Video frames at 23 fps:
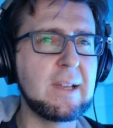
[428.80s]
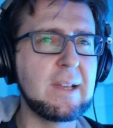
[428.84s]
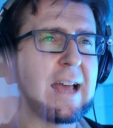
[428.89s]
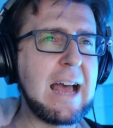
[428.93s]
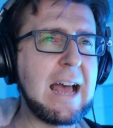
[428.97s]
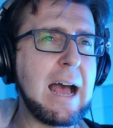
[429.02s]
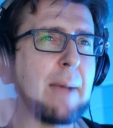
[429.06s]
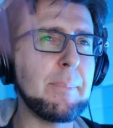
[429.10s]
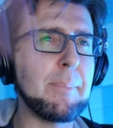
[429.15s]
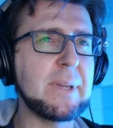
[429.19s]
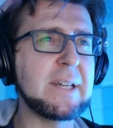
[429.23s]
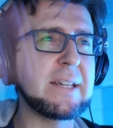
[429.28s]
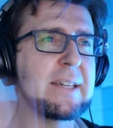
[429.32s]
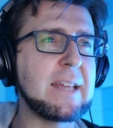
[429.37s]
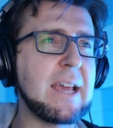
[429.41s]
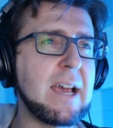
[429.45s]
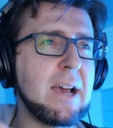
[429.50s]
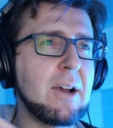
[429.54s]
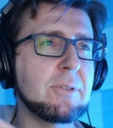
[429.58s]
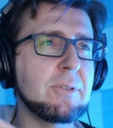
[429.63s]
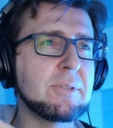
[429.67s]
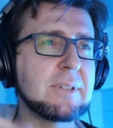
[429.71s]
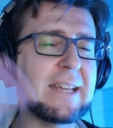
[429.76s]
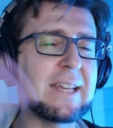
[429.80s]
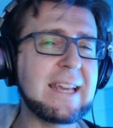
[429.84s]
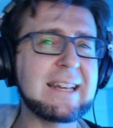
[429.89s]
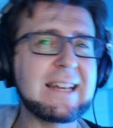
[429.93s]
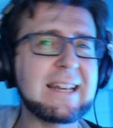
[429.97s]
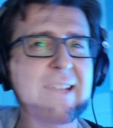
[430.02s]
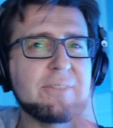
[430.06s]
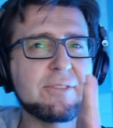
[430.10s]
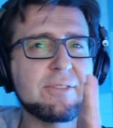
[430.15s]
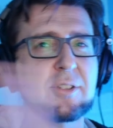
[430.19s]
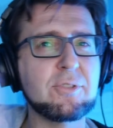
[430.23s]
up and down and
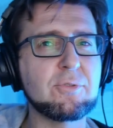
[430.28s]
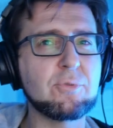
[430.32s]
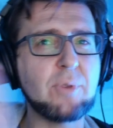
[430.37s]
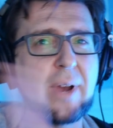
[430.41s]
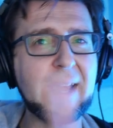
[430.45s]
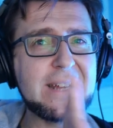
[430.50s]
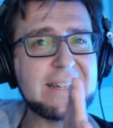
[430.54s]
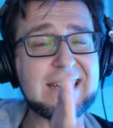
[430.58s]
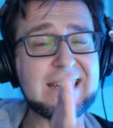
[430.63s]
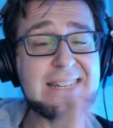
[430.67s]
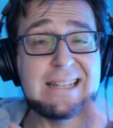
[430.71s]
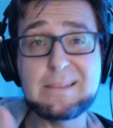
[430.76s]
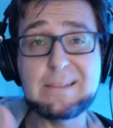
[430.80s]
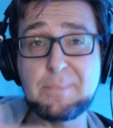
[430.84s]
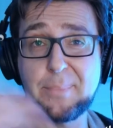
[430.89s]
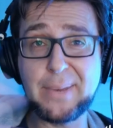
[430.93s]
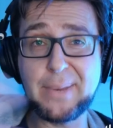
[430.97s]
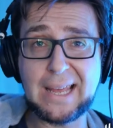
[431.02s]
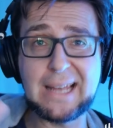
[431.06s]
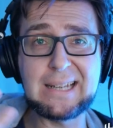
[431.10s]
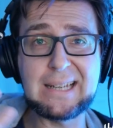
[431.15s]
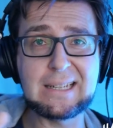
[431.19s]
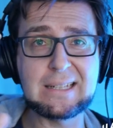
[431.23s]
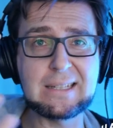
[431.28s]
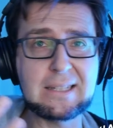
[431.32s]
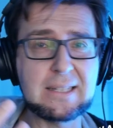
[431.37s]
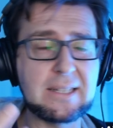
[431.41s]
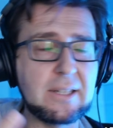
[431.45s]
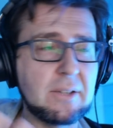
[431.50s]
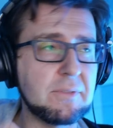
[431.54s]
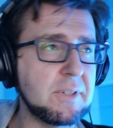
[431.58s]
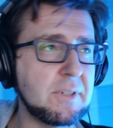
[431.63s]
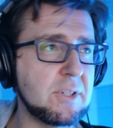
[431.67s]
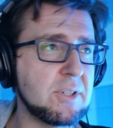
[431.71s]
left and right independently
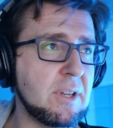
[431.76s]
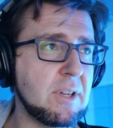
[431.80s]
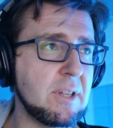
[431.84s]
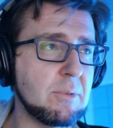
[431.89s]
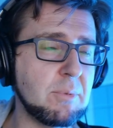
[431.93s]
of each other.